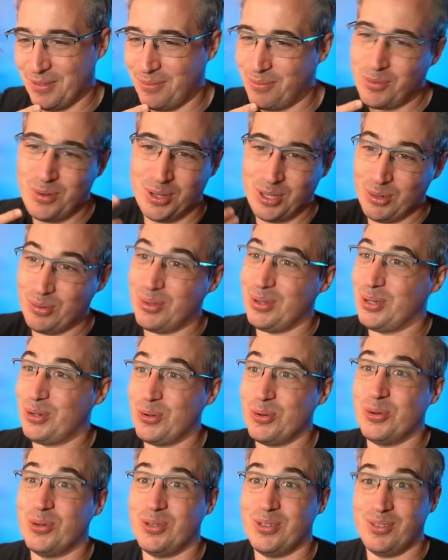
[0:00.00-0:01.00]
really, really
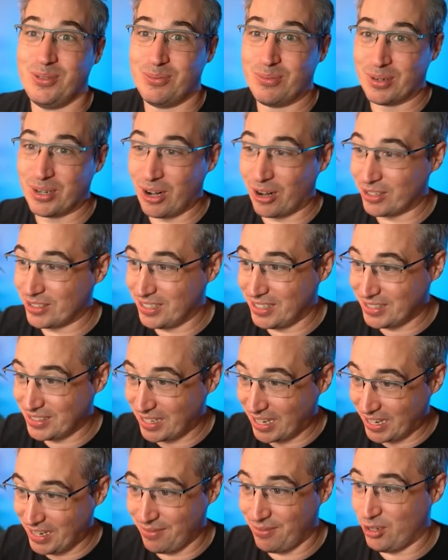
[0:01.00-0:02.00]
cool. Regardless,
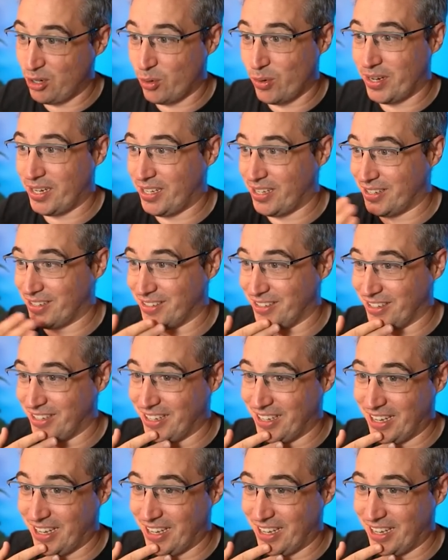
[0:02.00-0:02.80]
I have no idea.